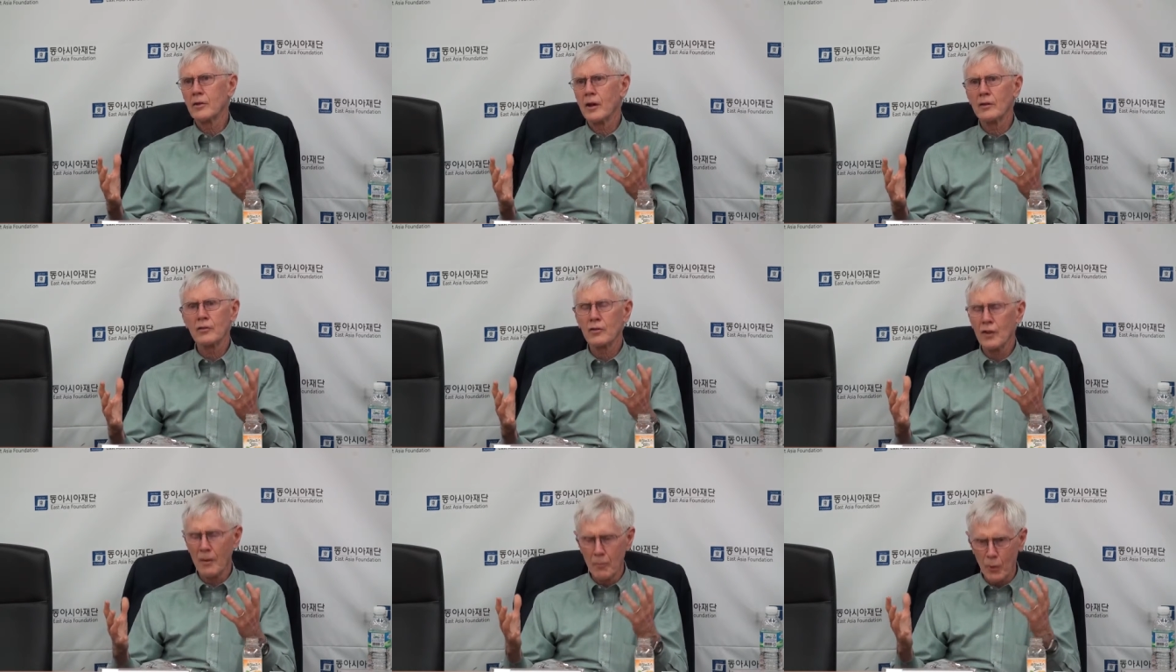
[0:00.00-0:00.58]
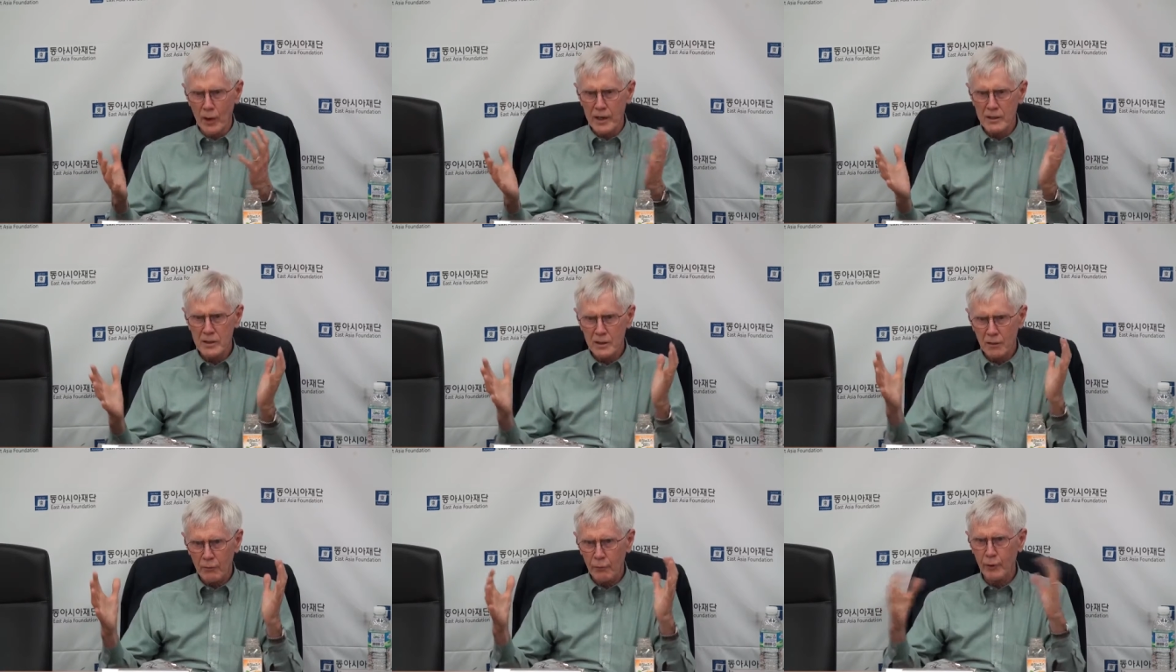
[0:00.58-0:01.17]
in some
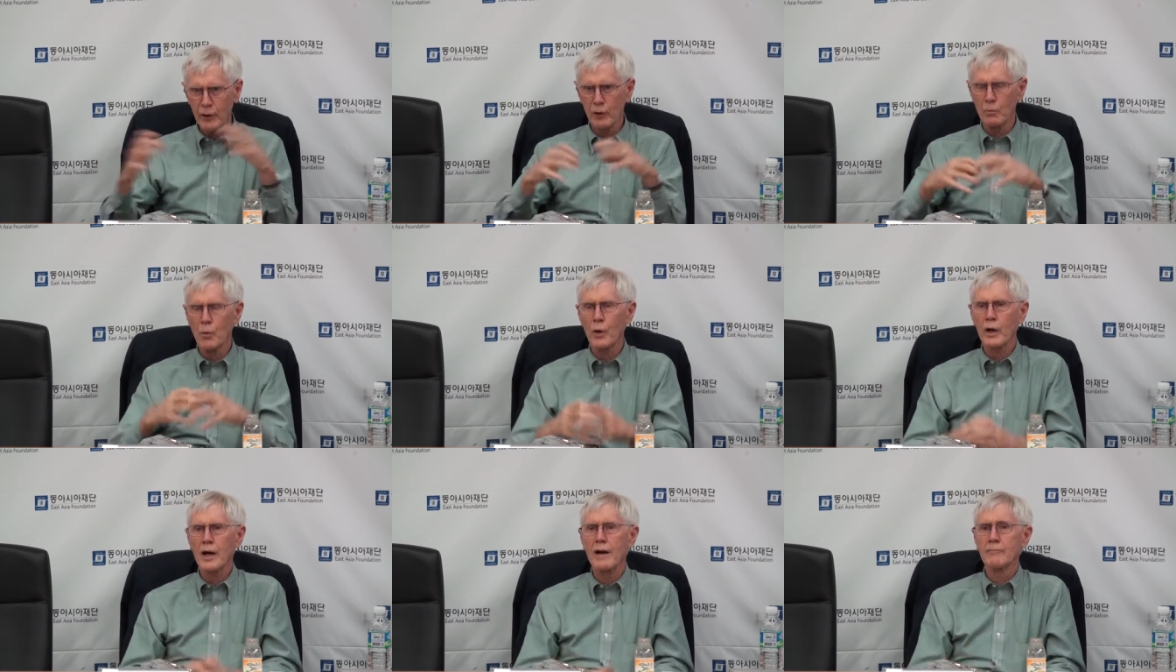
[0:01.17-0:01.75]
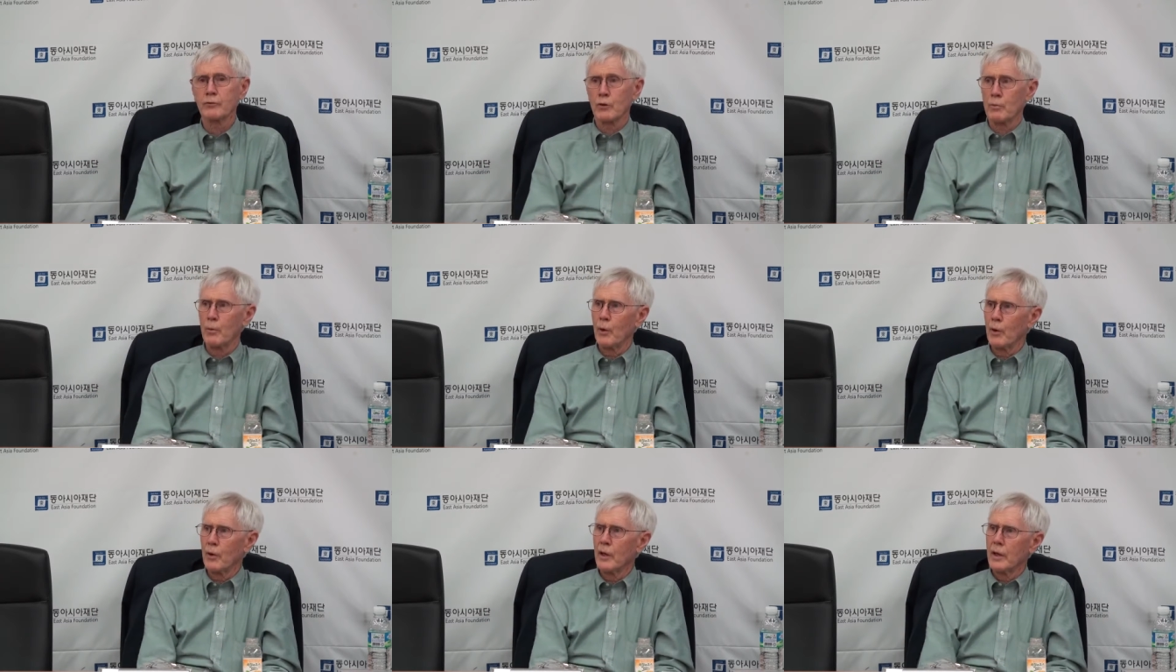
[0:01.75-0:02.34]
ways, to feel more
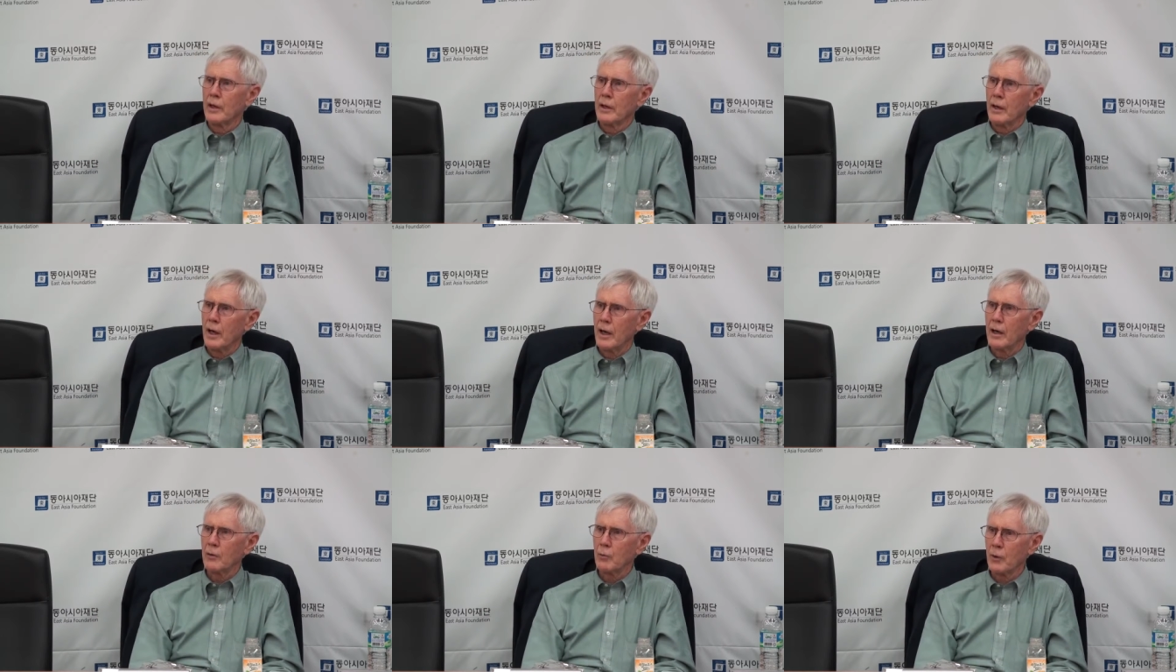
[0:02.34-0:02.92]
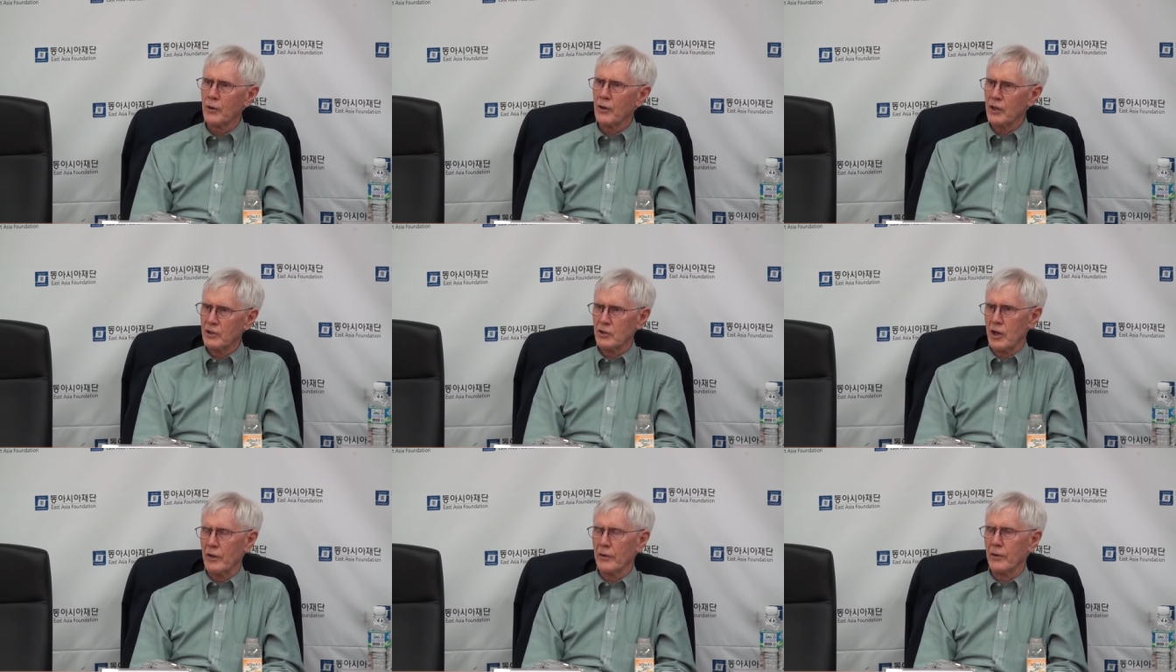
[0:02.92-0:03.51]
comfortable with
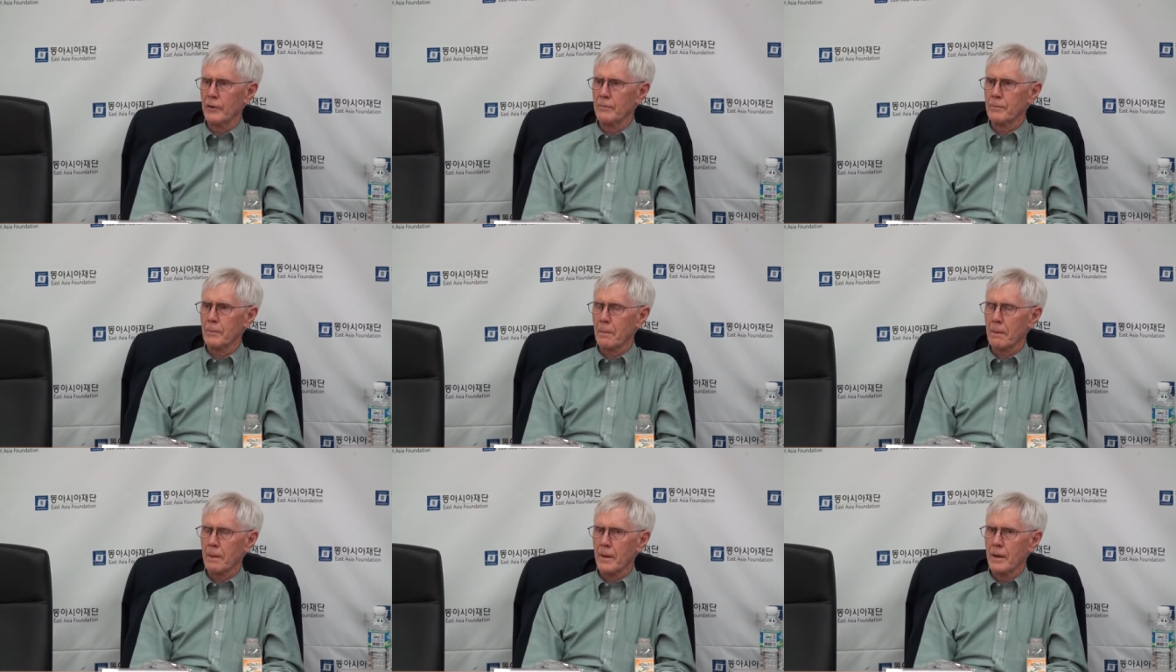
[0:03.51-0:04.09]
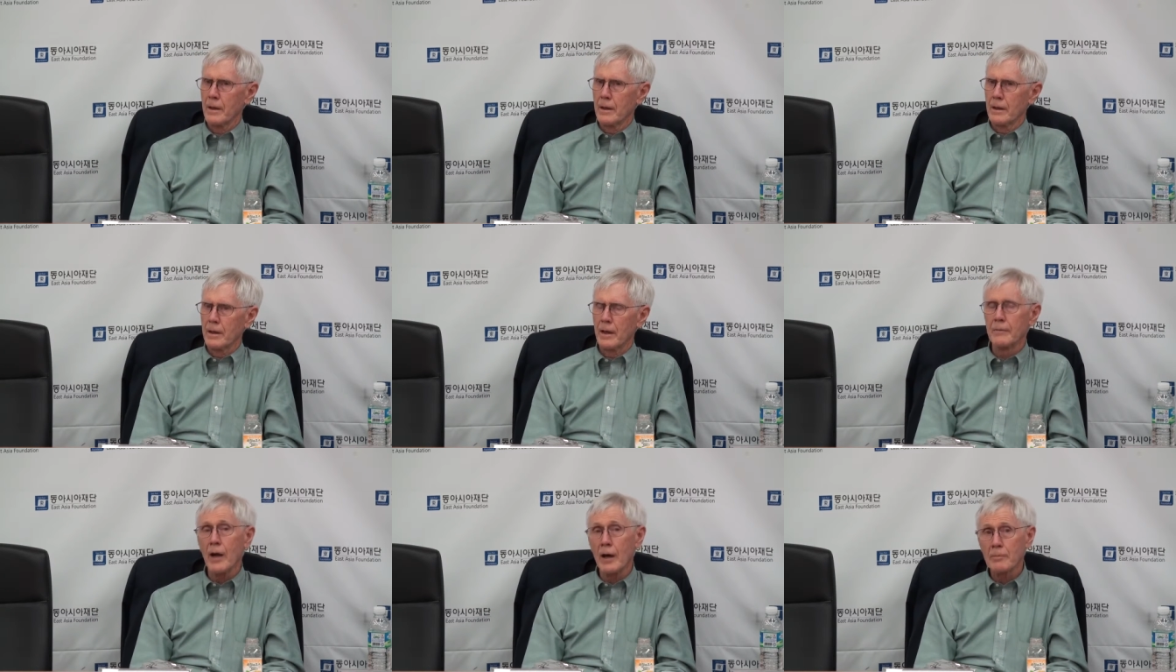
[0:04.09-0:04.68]
each other.
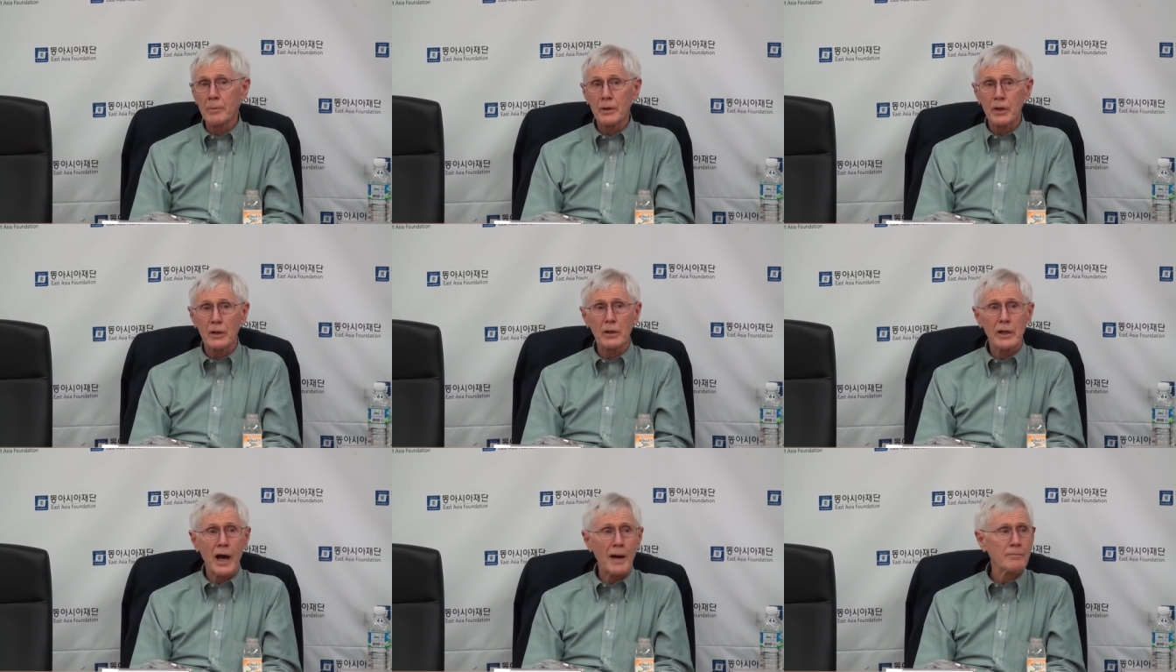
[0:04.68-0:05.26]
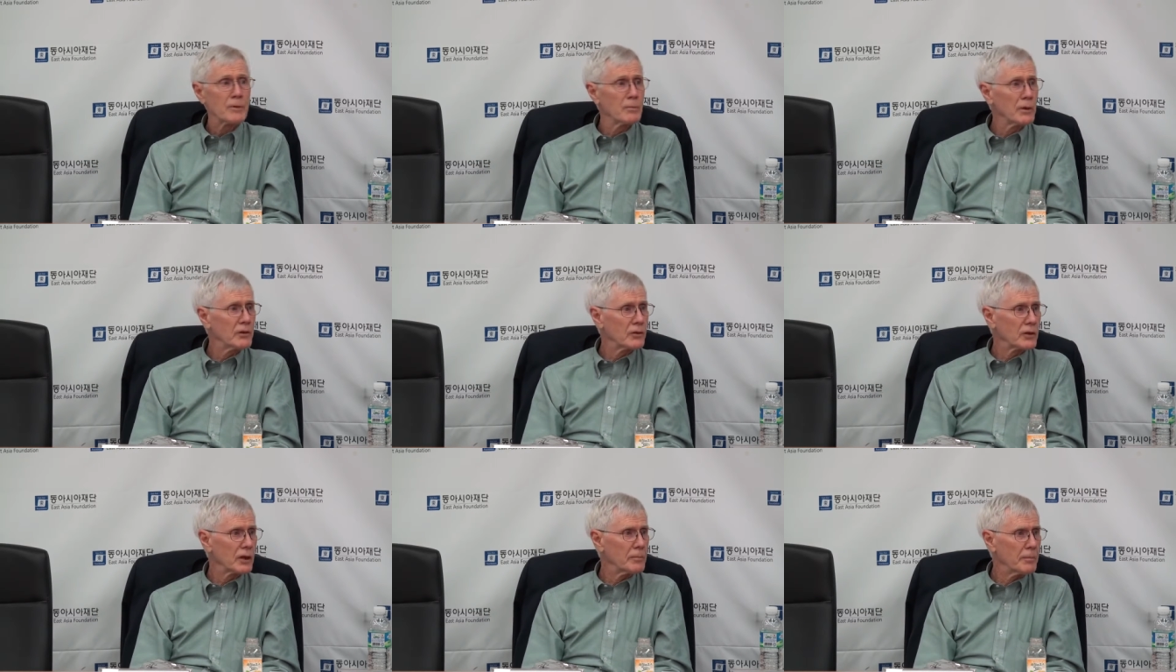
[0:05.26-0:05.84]
I'm not particularly
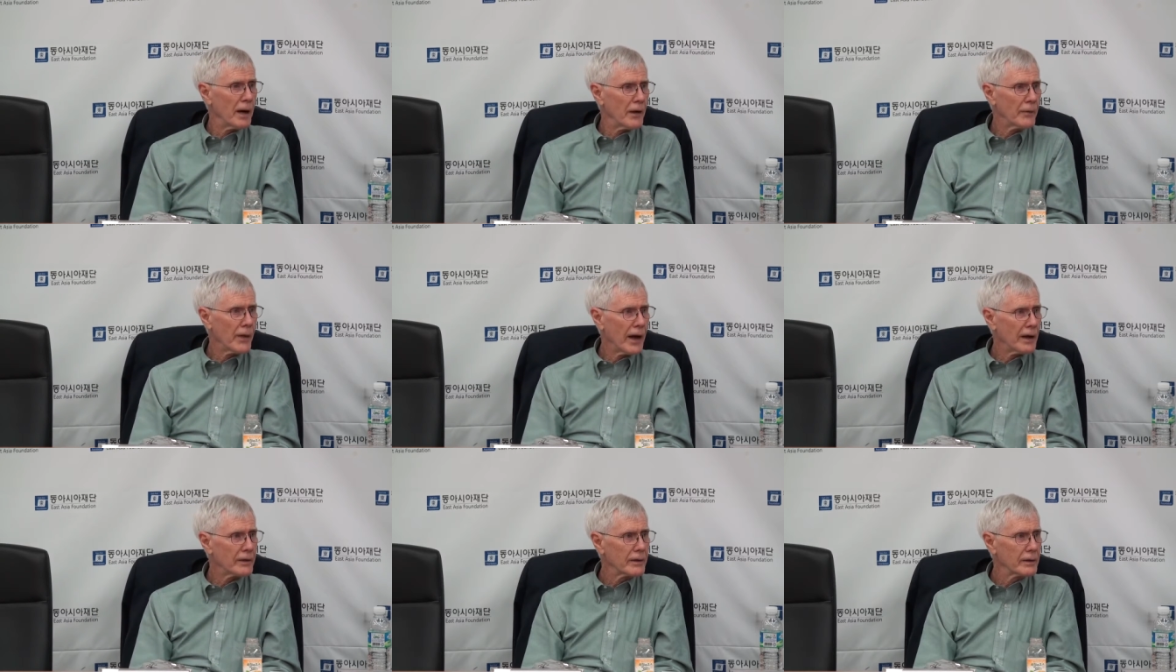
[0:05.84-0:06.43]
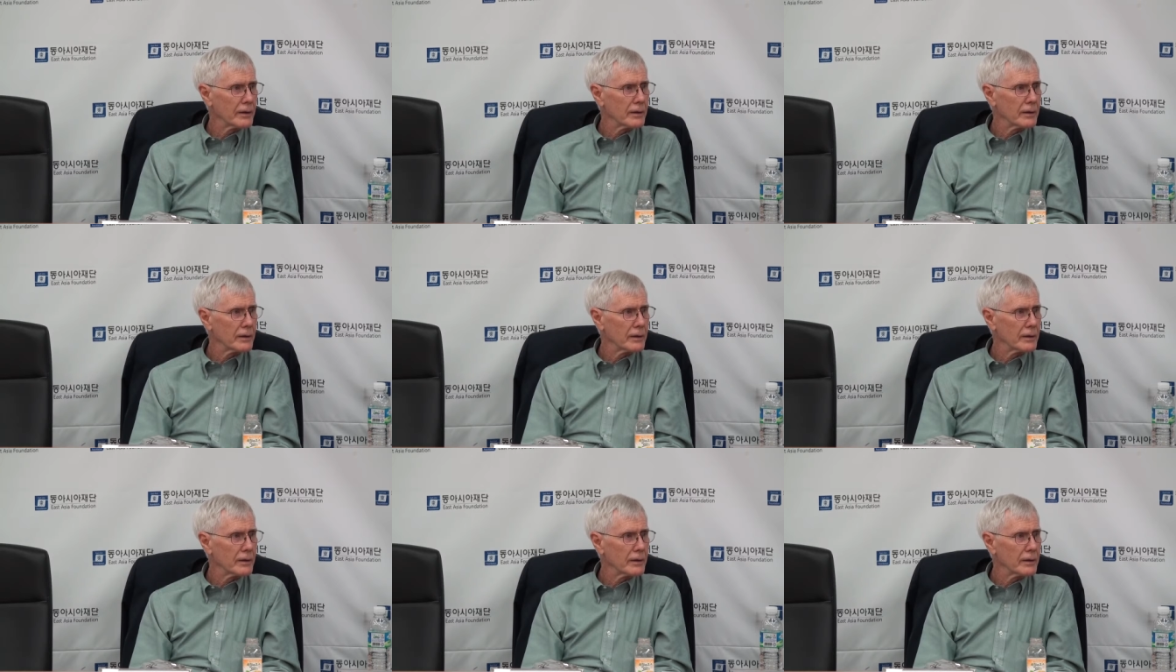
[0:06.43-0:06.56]
optimistic about that.